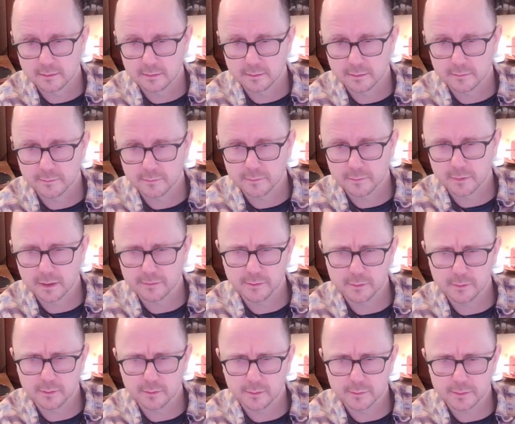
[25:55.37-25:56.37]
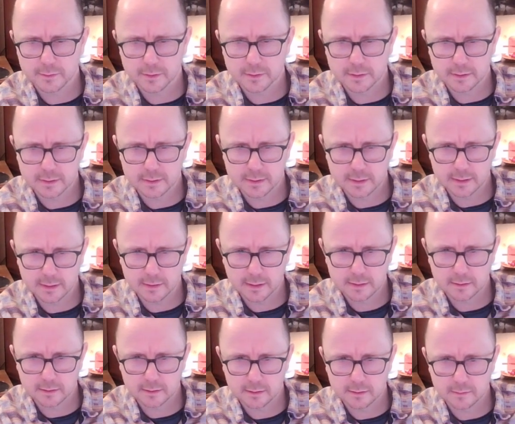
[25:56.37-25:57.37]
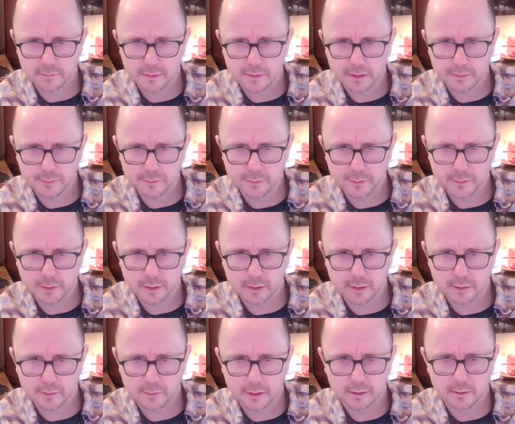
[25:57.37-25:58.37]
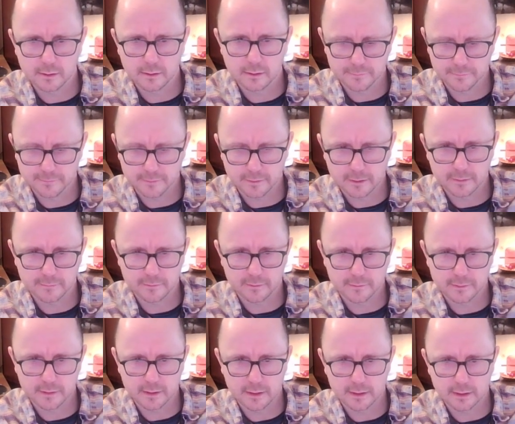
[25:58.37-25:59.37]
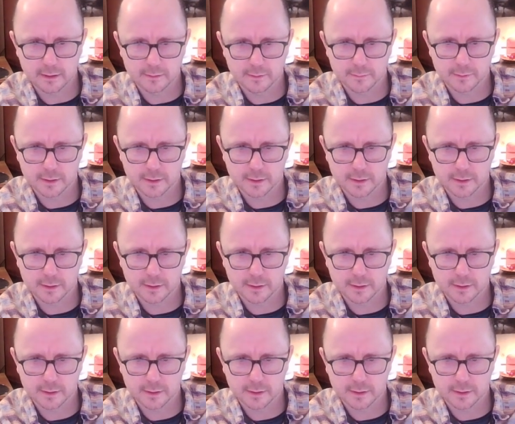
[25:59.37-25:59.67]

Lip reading: Might have a few options there actually, so maybe we don't quite know. There's a 5 over here by